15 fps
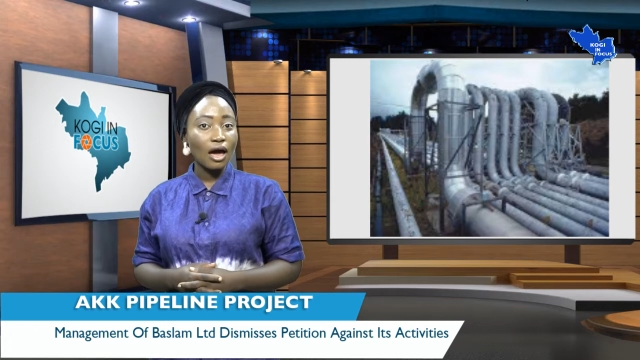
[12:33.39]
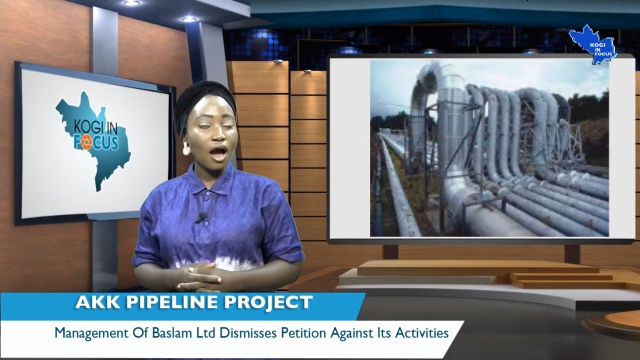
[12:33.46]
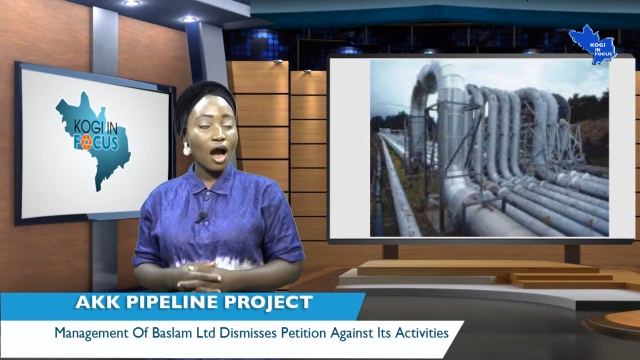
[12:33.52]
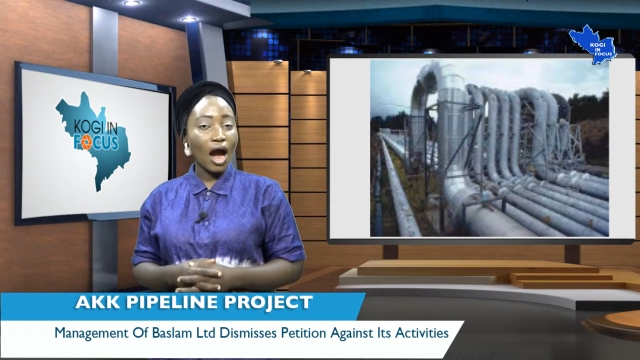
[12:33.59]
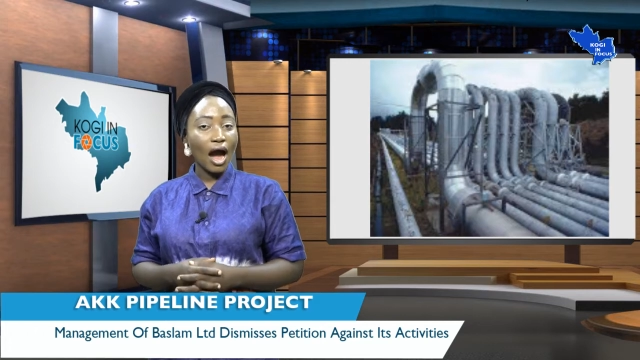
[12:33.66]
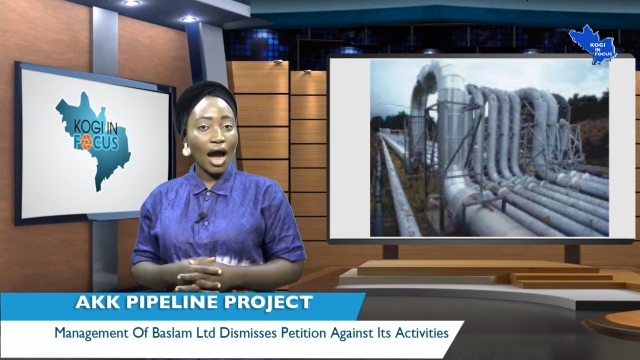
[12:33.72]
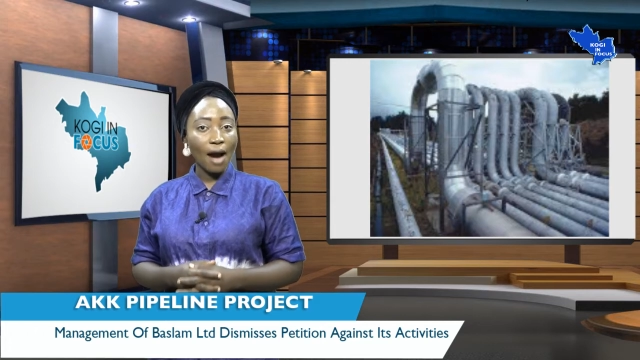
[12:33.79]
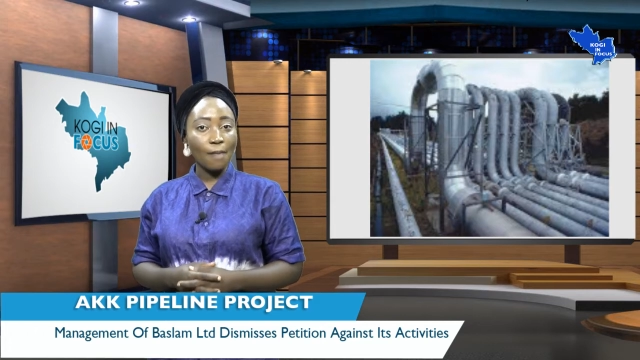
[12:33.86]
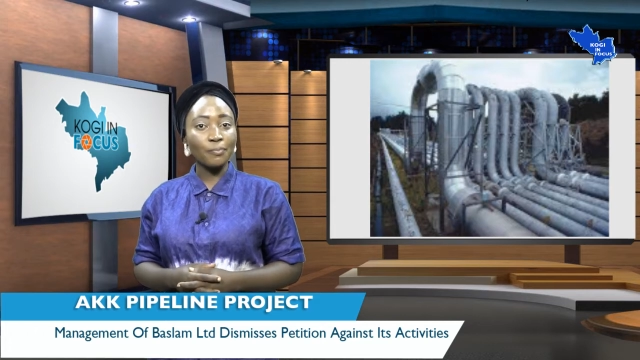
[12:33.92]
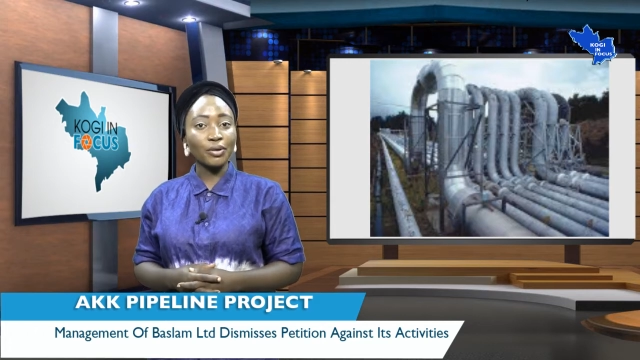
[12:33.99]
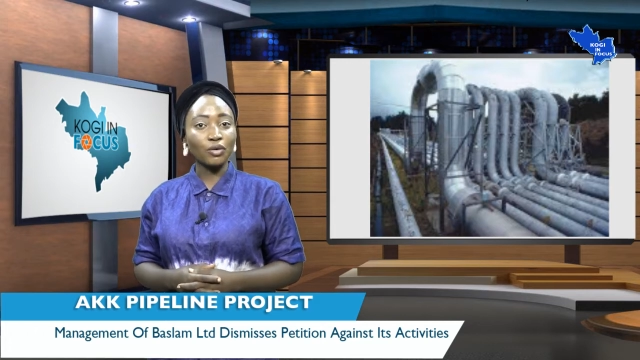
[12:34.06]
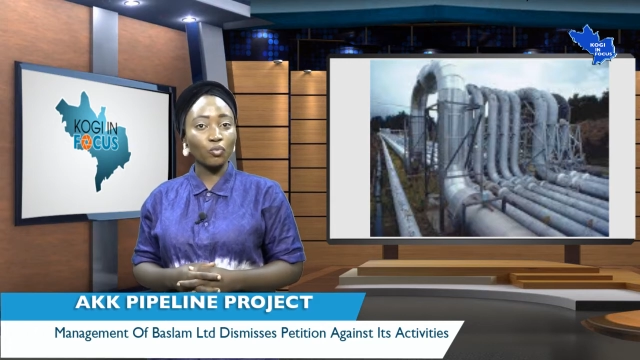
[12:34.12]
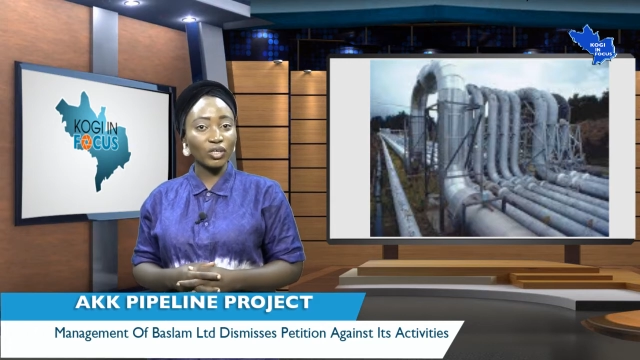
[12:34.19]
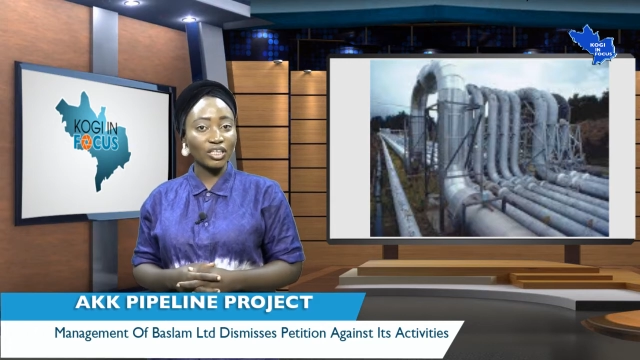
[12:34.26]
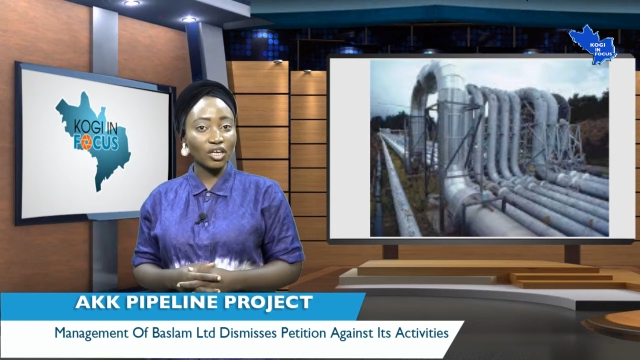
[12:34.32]
are happy
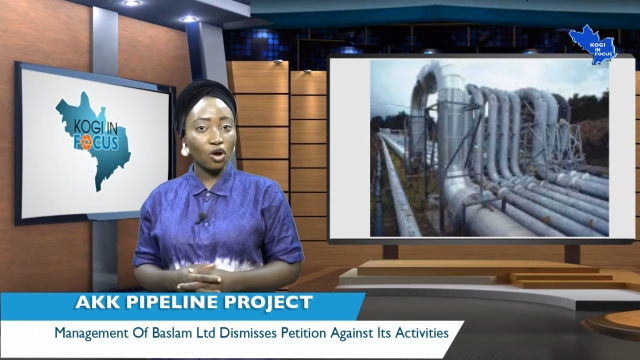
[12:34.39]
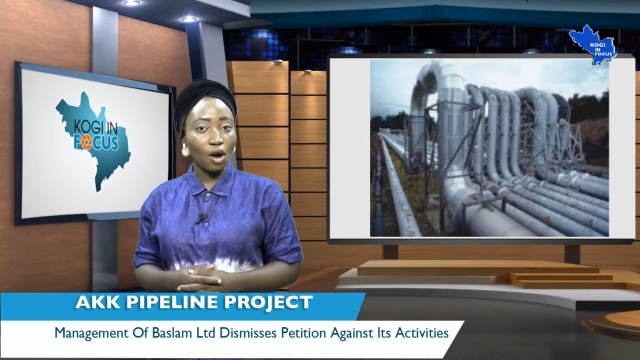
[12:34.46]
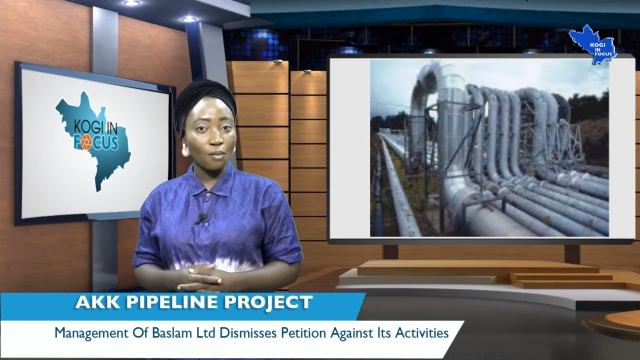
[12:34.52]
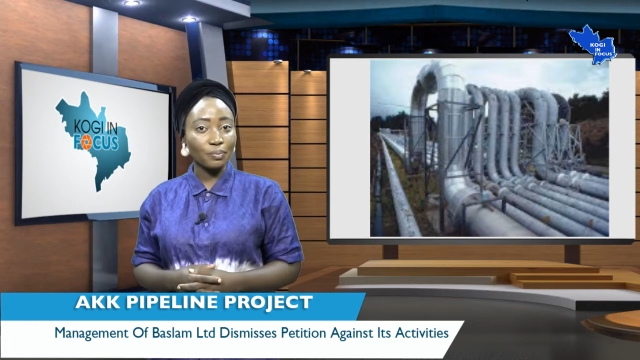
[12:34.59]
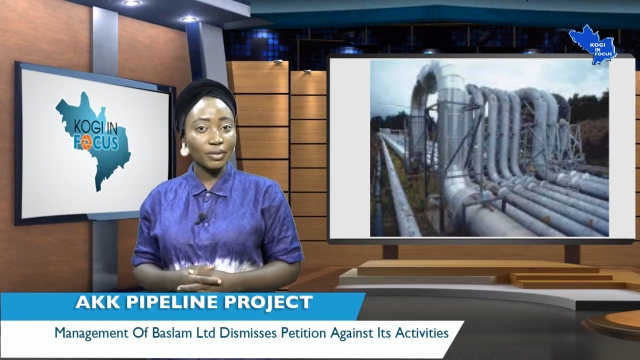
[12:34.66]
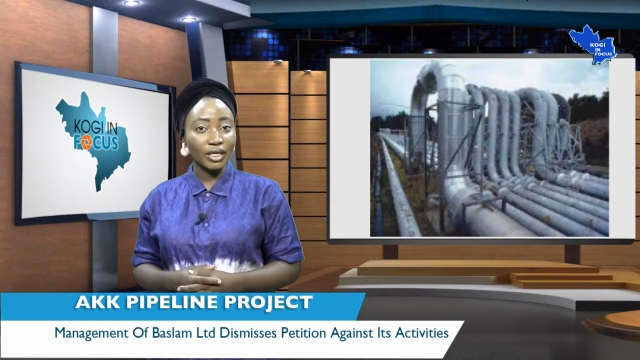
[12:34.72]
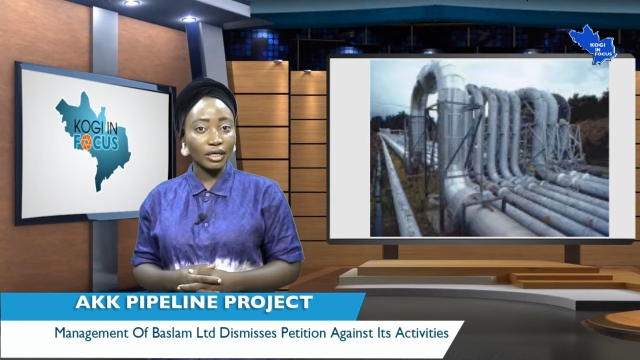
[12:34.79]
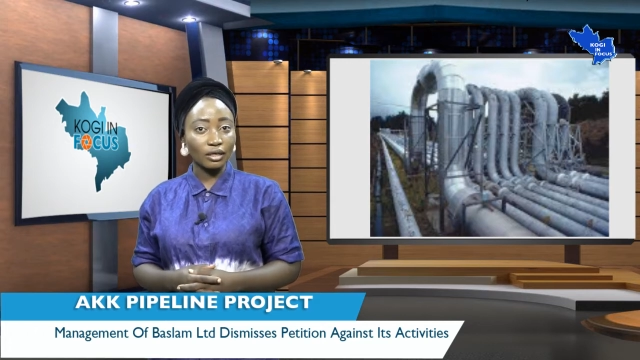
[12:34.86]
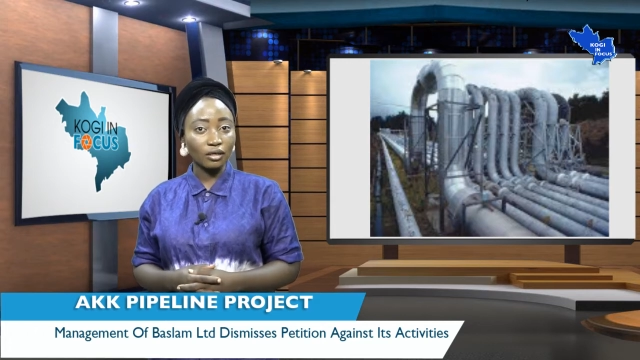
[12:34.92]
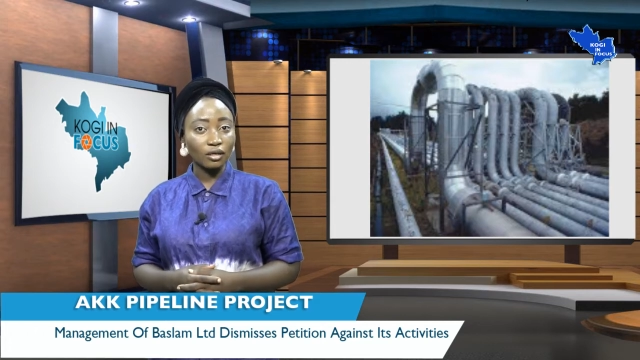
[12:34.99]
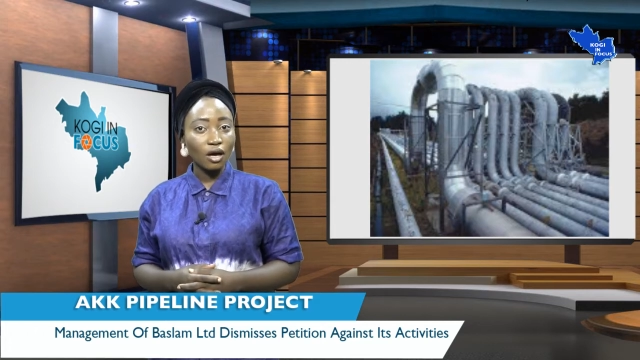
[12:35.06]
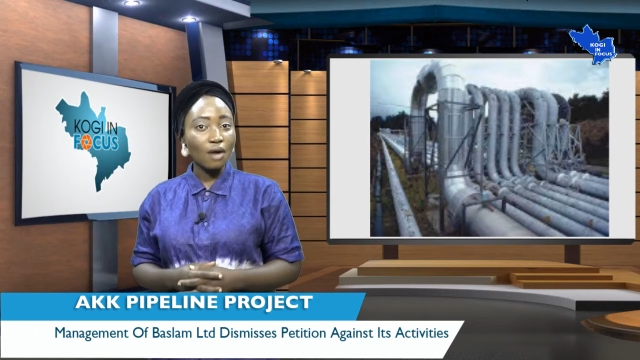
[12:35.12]
with the company,